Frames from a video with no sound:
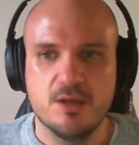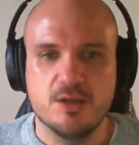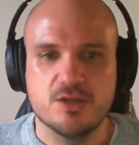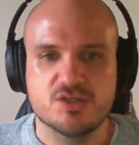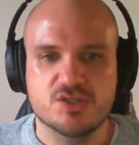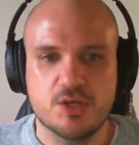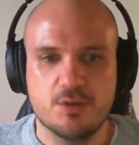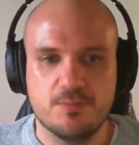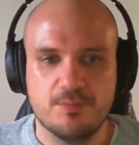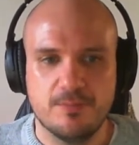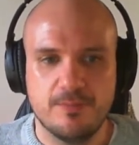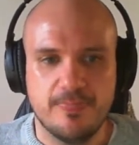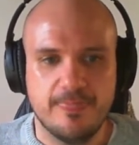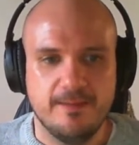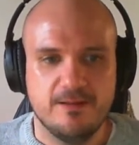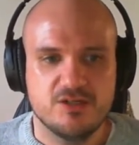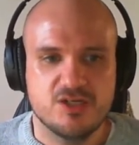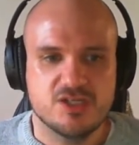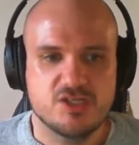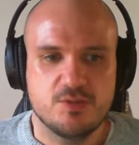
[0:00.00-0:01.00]
So
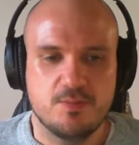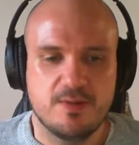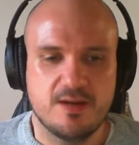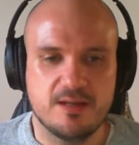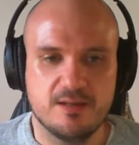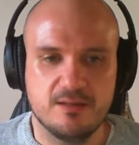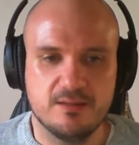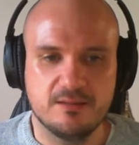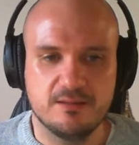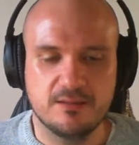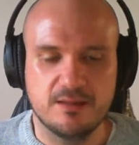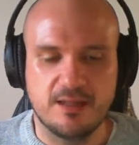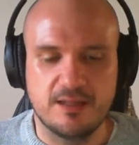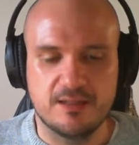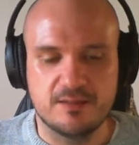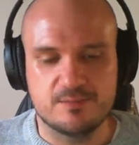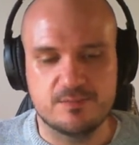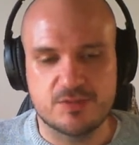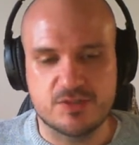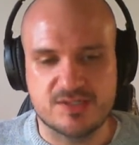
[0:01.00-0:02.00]
just to
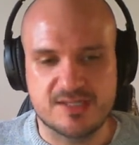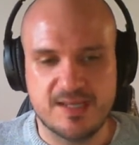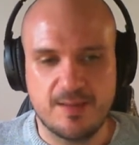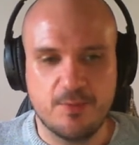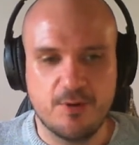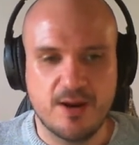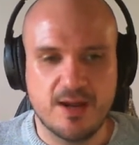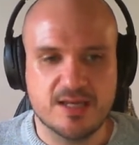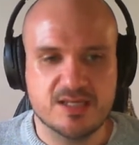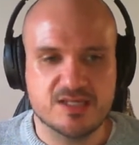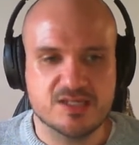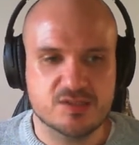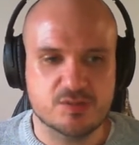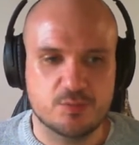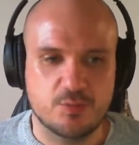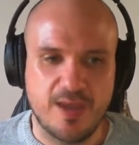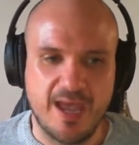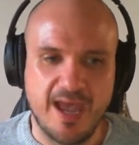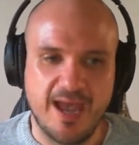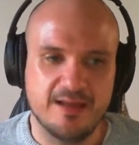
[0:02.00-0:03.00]
summarize,
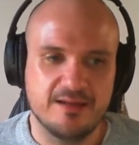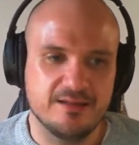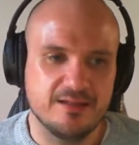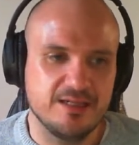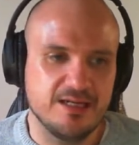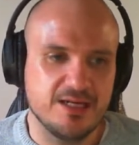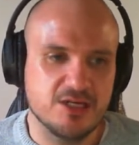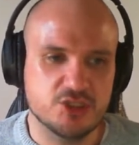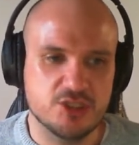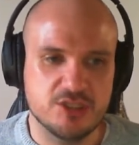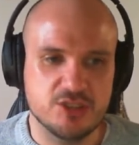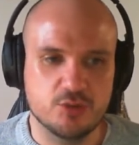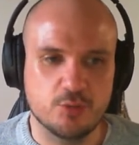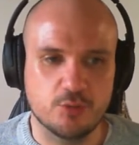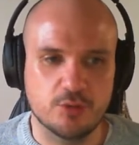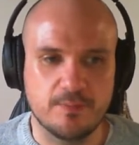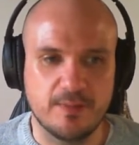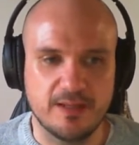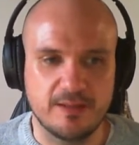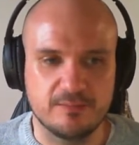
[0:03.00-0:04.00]
we had initially
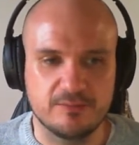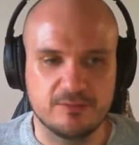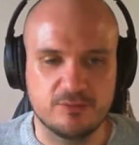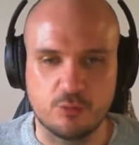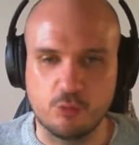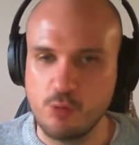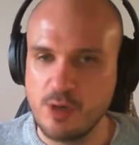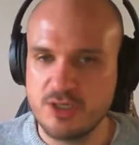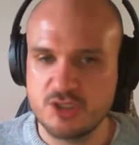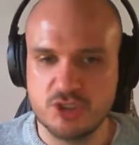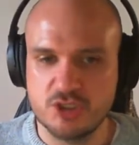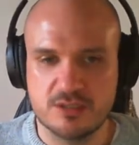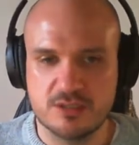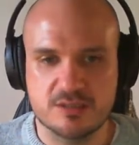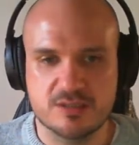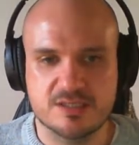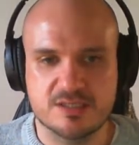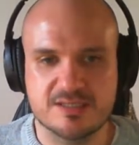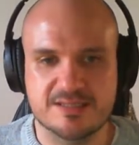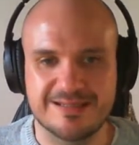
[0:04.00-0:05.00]
talked about
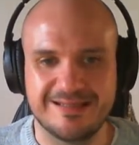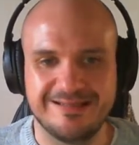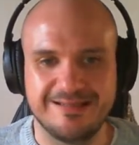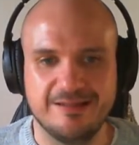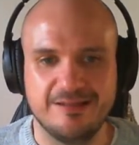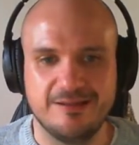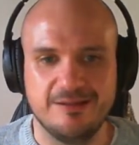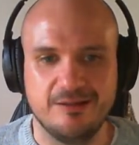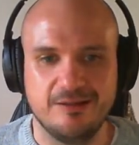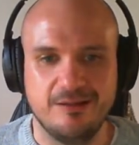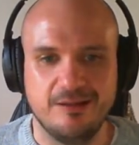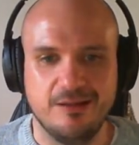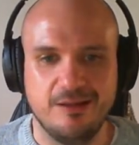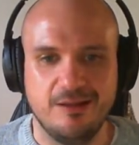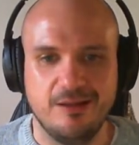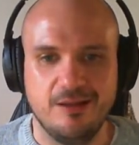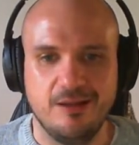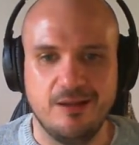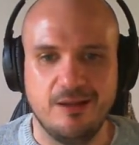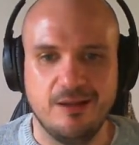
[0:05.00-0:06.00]
regressions.
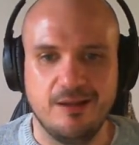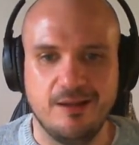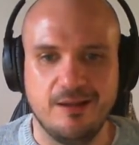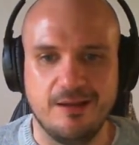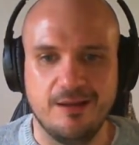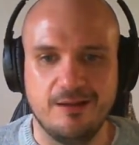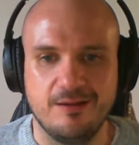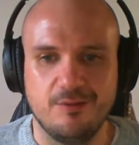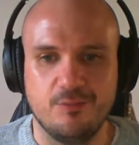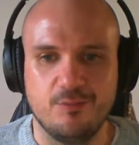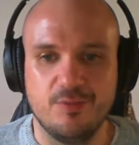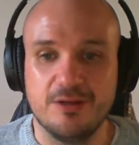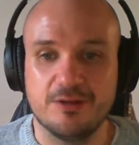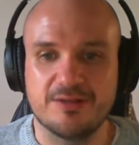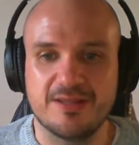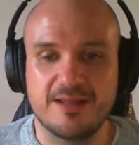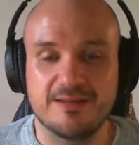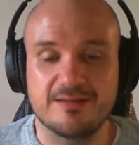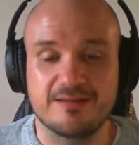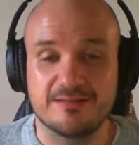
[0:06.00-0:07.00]
We
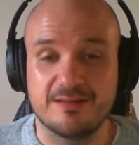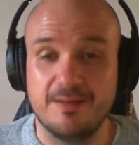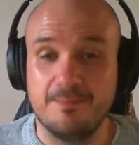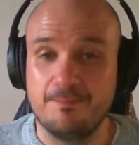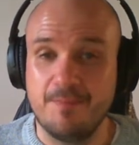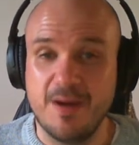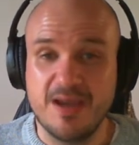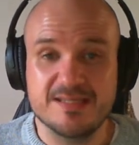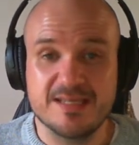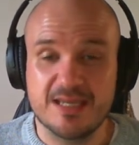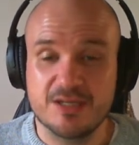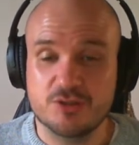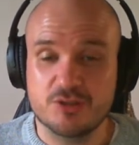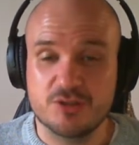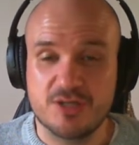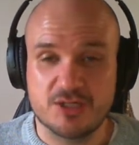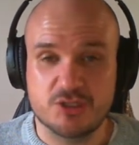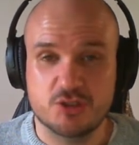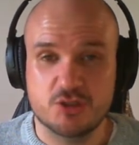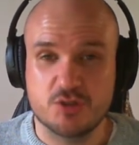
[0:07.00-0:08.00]
looked at basic
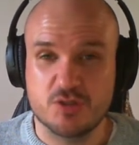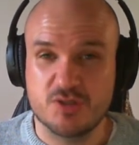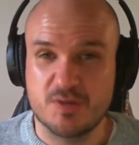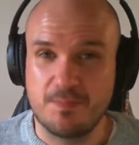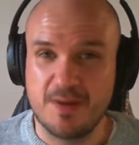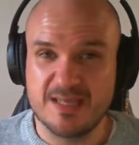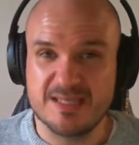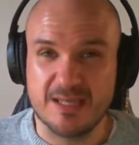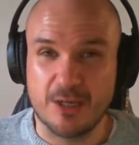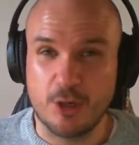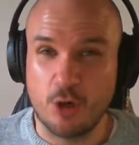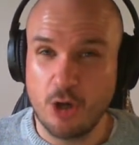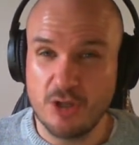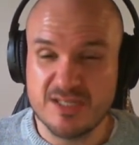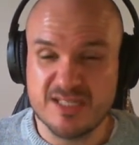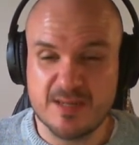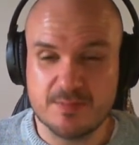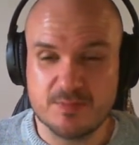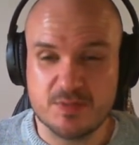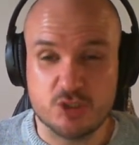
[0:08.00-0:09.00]
introduction to some basic
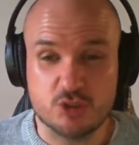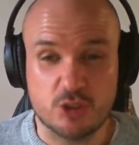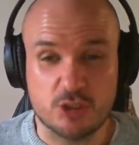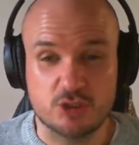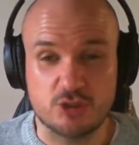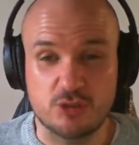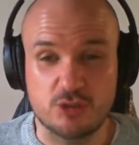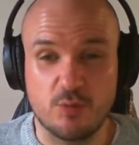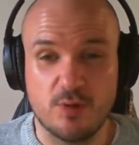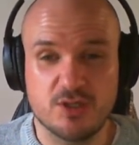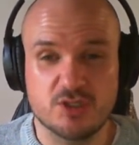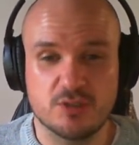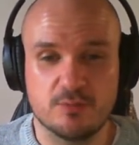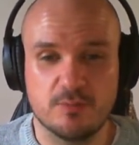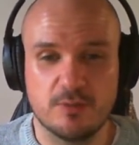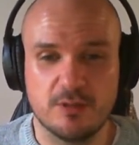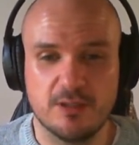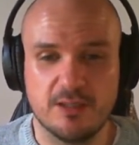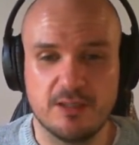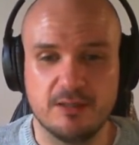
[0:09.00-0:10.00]
concepts in structural equation
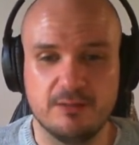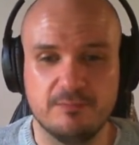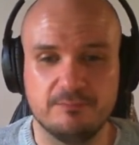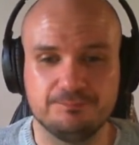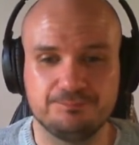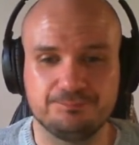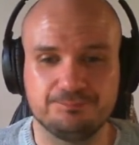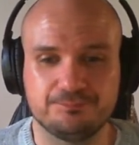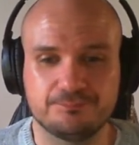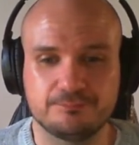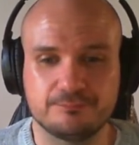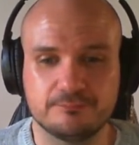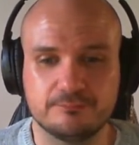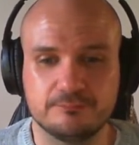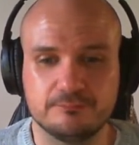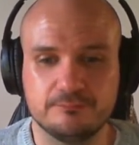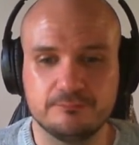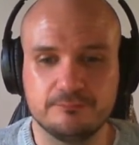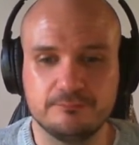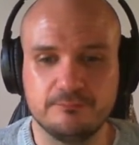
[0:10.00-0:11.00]
modeling.
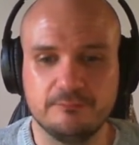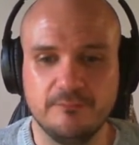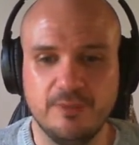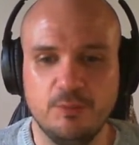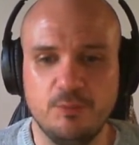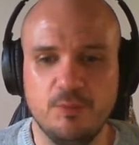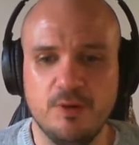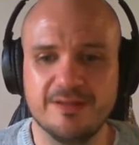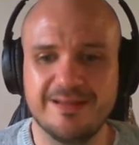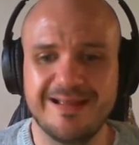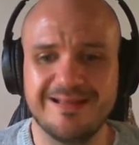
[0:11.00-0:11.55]
We looked